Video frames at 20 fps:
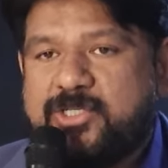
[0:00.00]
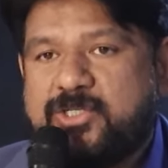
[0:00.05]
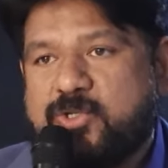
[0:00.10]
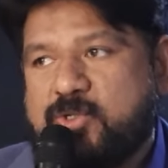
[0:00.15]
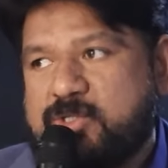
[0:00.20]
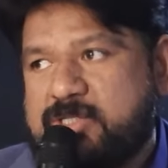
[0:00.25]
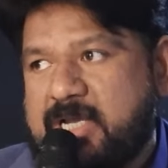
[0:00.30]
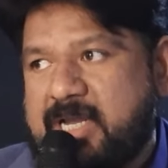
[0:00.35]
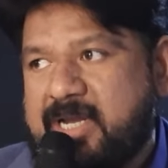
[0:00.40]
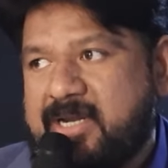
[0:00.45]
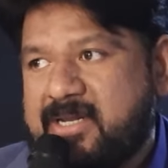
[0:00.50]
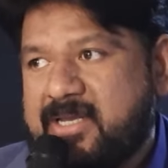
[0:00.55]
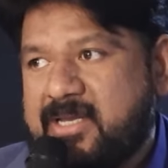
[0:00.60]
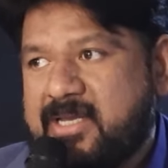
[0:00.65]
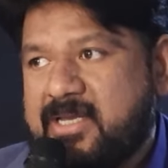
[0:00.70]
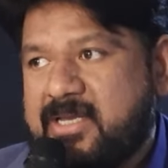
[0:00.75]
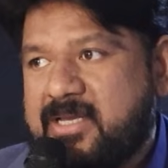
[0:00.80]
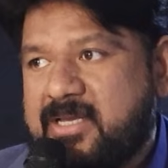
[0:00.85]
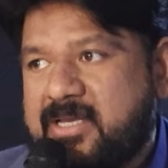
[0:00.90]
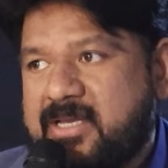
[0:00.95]
to the society
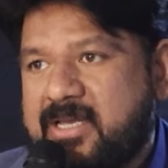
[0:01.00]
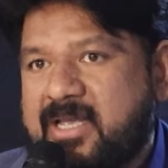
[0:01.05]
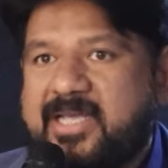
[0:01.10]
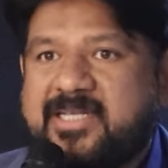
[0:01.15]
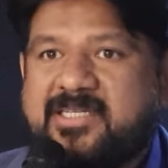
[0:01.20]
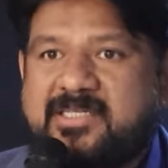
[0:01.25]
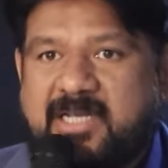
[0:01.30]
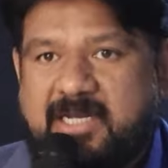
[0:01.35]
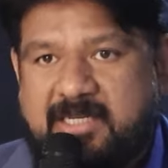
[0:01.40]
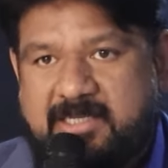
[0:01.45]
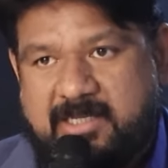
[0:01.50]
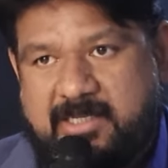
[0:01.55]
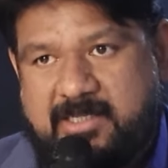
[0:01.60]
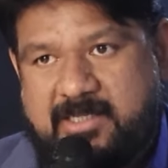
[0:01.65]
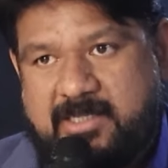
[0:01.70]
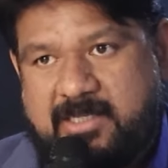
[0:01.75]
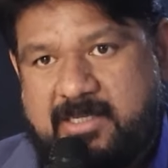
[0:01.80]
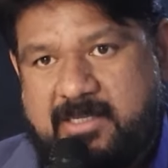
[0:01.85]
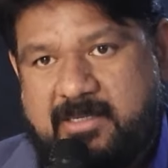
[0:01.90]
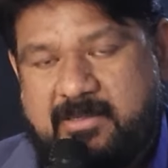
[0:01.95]
is success.
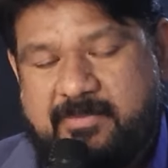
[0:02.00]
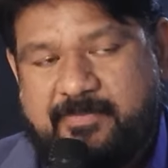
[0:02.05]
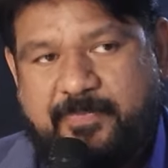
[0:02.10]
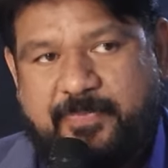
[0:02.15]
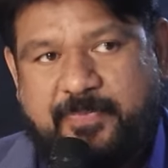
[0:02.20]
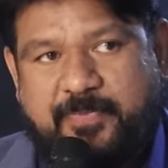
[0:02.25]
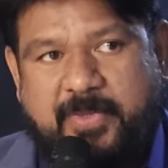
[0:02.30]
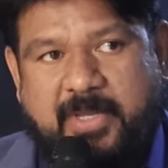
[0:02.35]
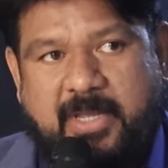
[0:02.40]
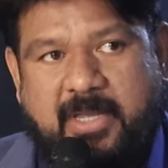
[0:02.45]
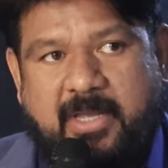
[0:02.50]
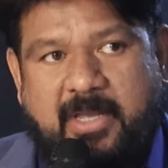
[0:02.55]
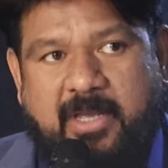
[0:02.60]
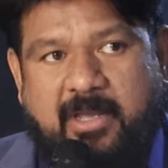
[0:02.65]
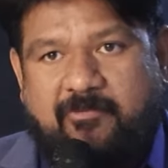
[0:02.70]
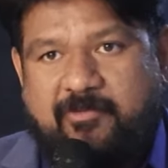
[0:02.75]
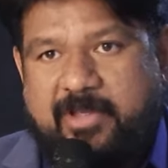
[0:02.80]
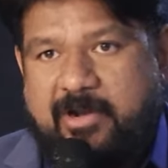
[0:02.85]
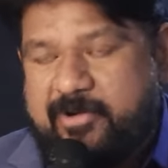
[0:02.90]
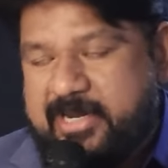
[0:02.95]

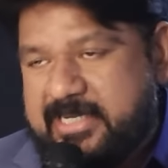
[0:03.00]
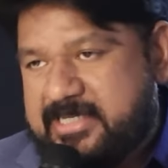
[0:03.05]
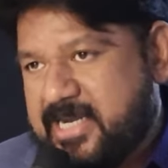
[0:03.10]
We have